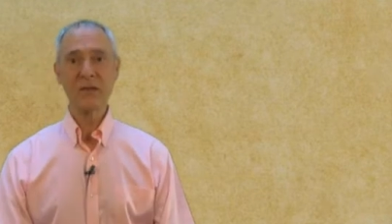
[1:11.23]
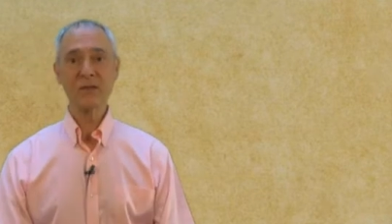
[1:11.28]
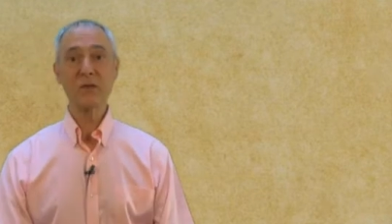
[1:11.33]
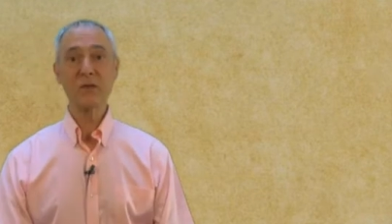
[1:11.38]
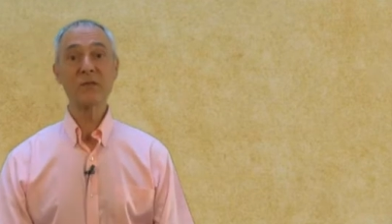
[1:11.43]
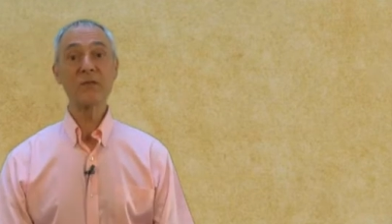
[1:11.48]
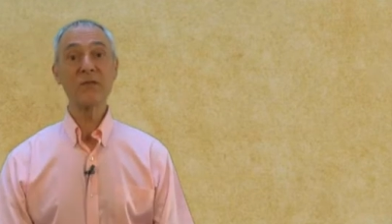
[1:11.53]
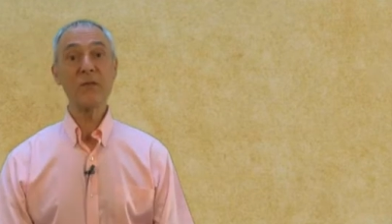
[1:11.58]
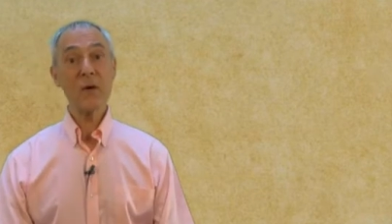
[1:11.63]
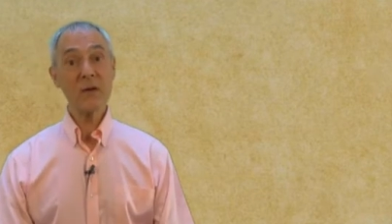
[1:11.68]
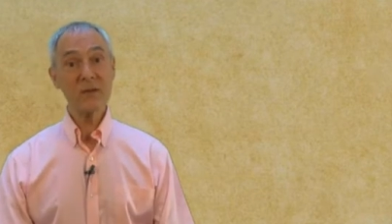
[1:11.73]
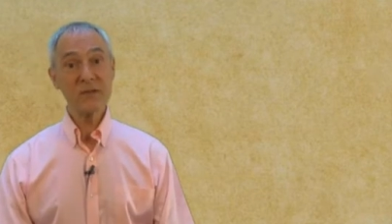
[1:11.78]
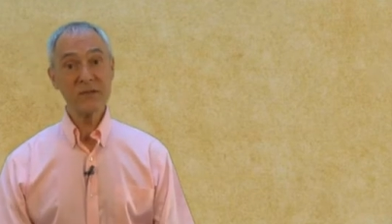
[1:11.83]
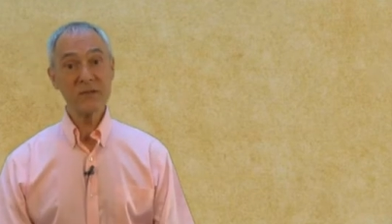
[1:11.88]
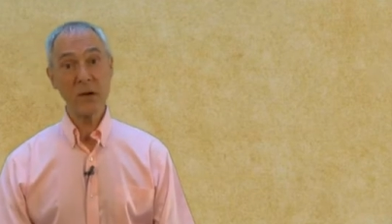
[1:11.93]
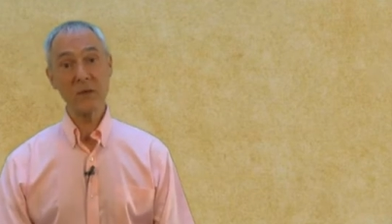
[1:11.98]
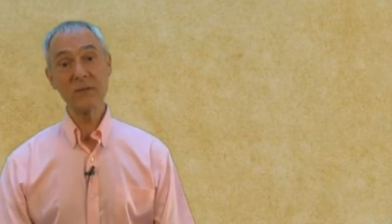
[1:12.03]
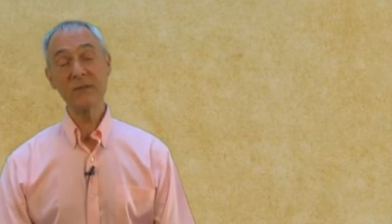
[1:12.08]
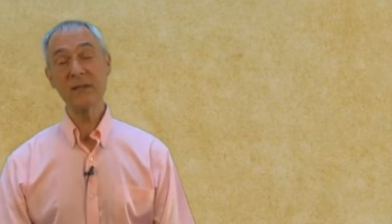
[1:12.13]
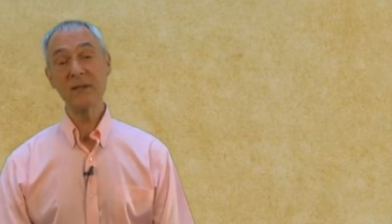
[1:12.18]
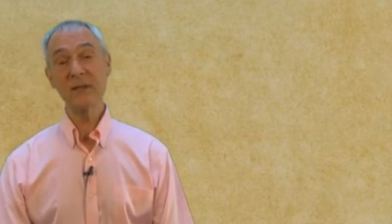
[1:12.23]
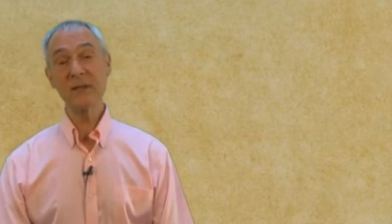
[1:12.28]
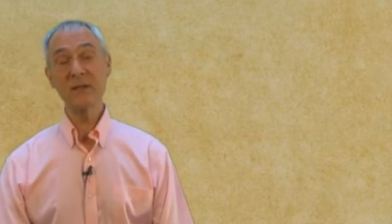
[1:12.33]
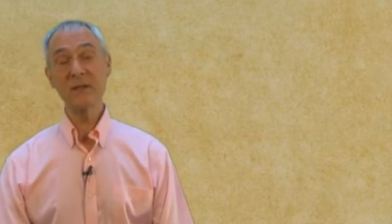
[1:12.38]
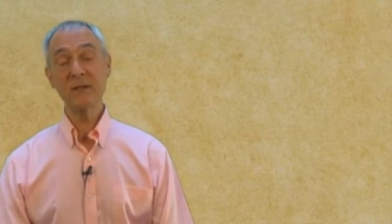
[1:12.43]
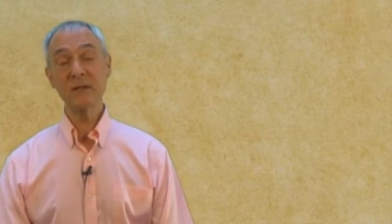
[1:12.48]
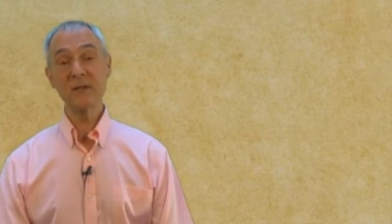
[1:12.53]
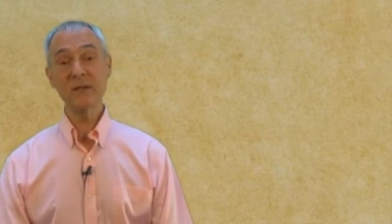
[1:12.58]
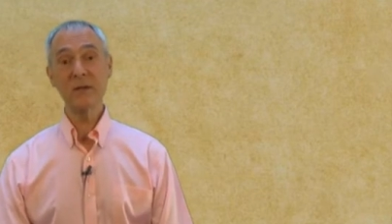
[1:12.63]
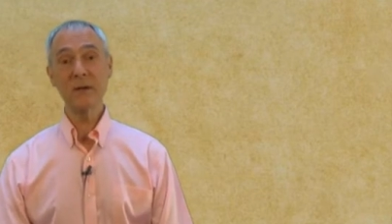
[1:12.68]
So as far as dosing is
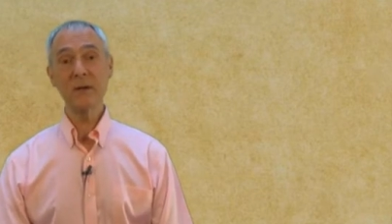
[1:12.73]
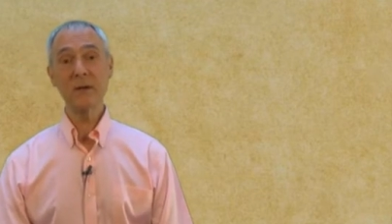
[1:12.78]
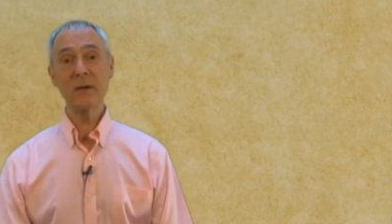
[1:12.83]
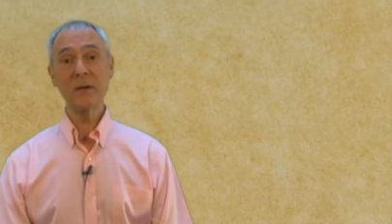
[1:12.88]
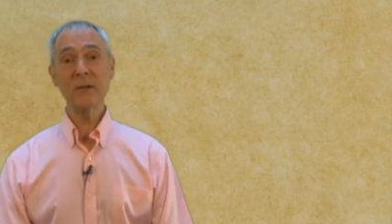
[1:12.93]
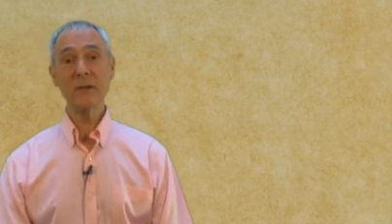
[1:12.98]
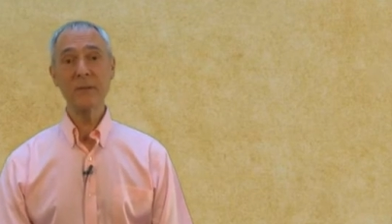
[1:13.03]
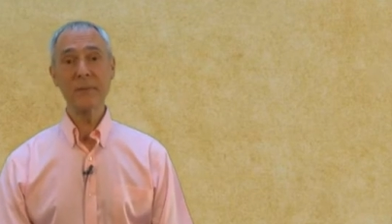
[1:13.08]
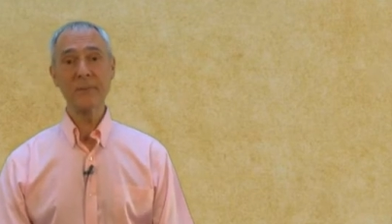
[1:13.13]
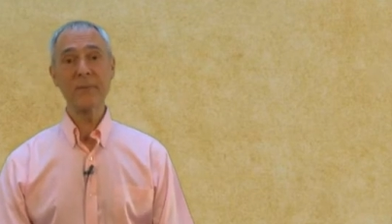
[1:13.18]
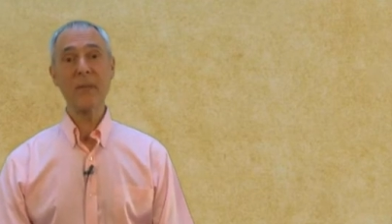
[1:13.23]
concerned,